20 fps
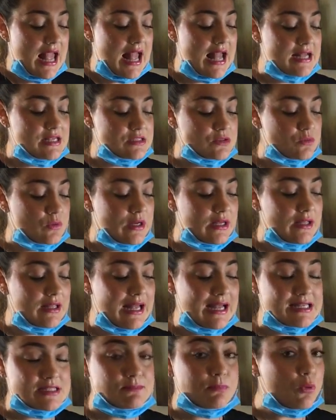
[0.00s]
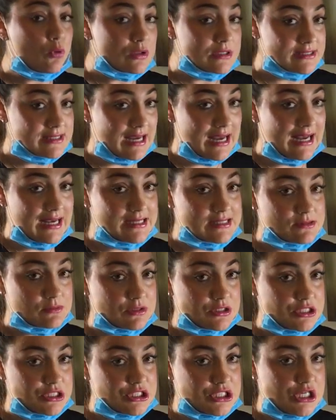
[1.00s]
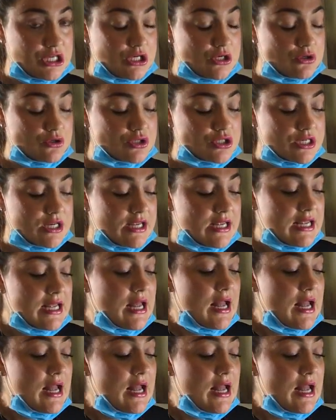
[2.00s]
as well as pore size, which is huge.